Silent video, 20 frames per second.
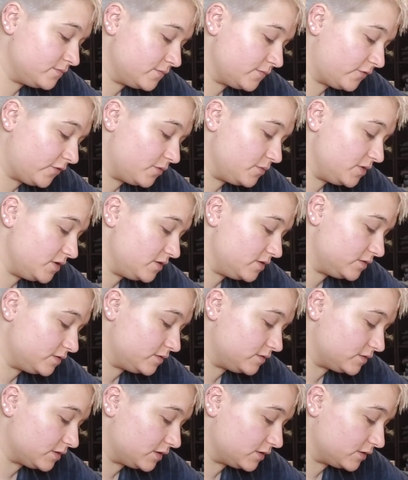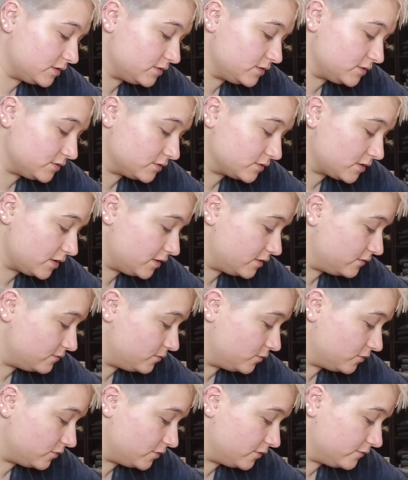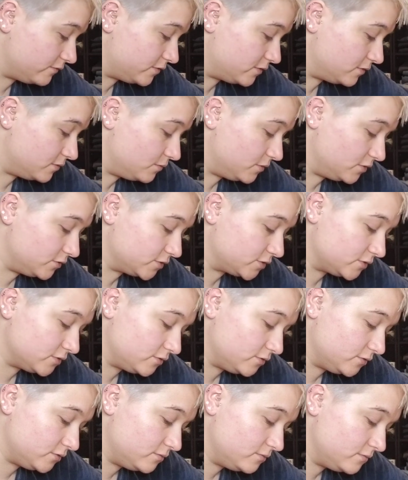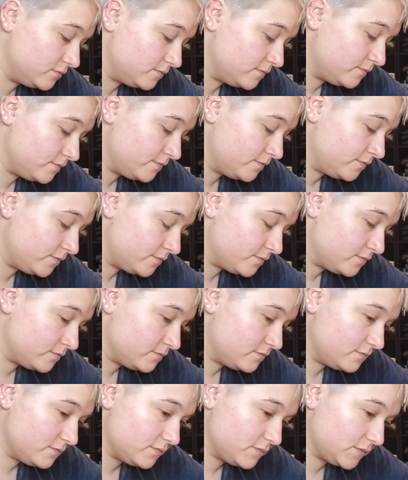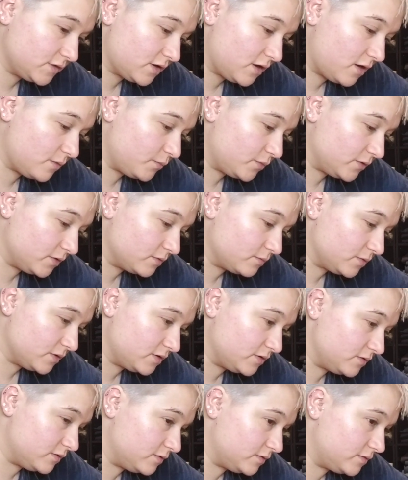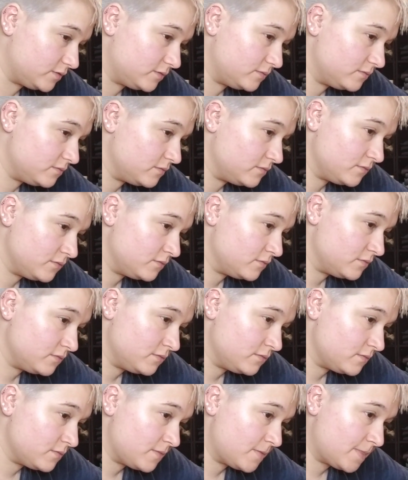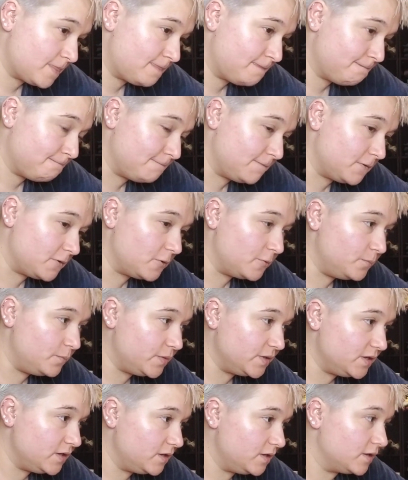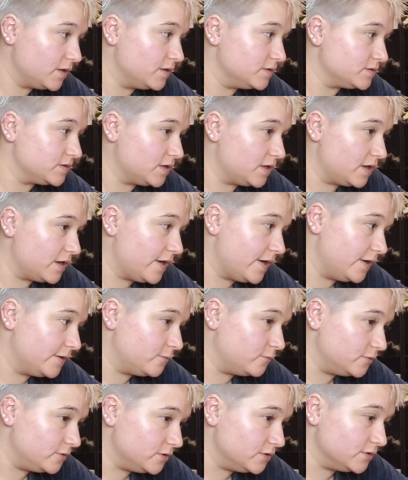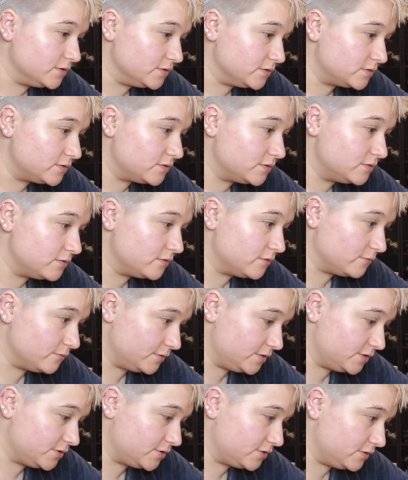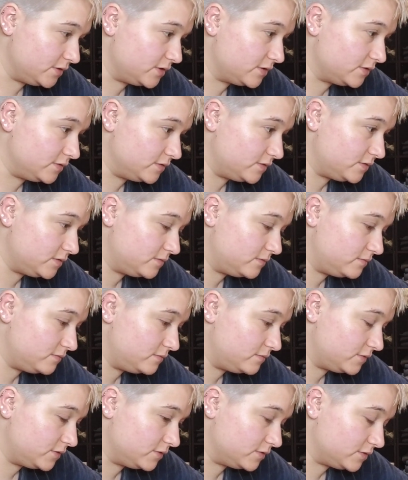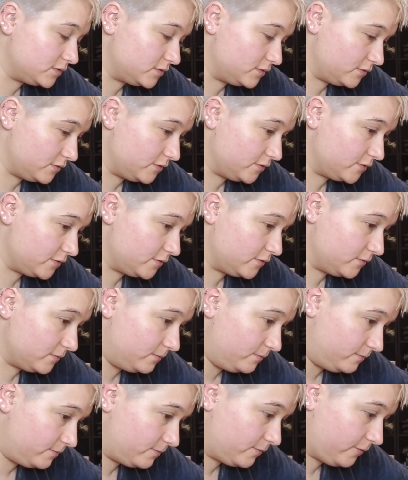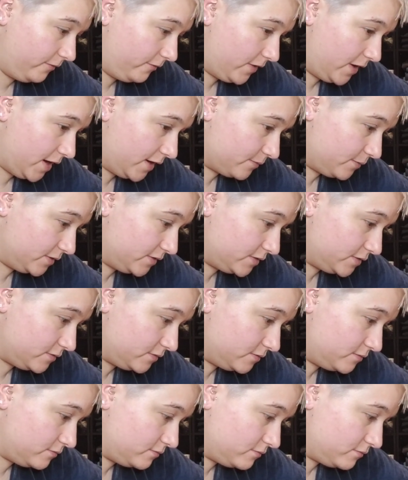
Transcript: For me, this is, I guess, just kind of more of an emotional topic because, you know, being as that I was originally considered a fragment,